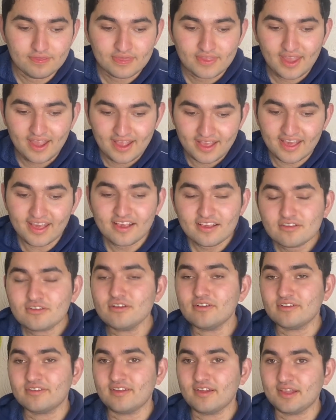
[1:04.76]
he's going
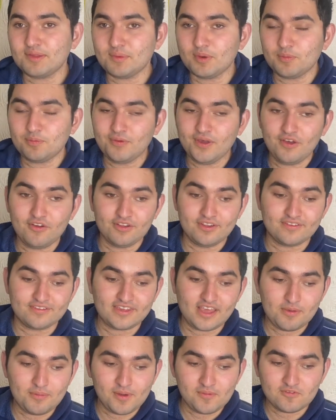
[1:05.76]
to set them up well in this
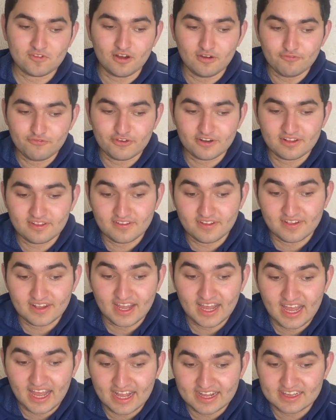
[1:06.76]
game. I'm confident in
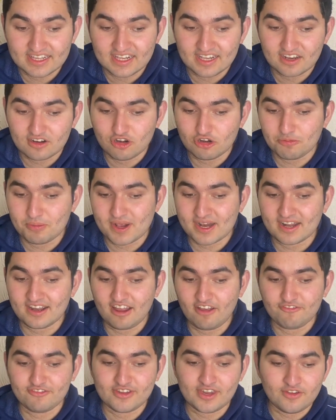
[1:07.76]
that. I think they're going to make
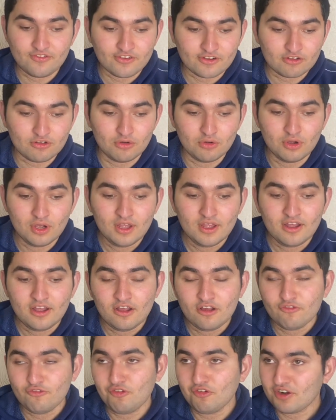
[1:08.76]
life difficult
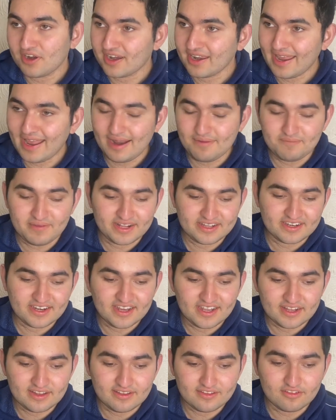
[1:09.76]
for Real
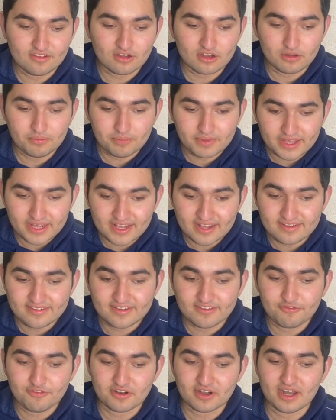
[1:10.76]
Madrid. It's not going to be easy
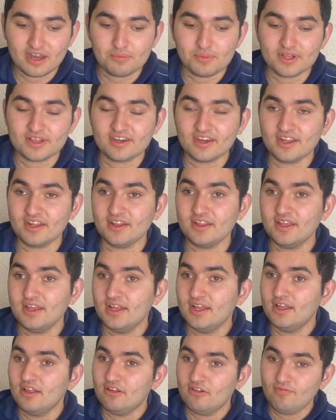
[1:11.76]
for Real Madrid.
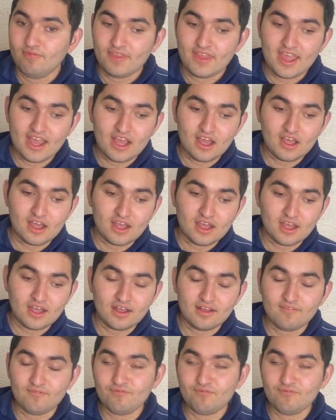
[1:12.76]
How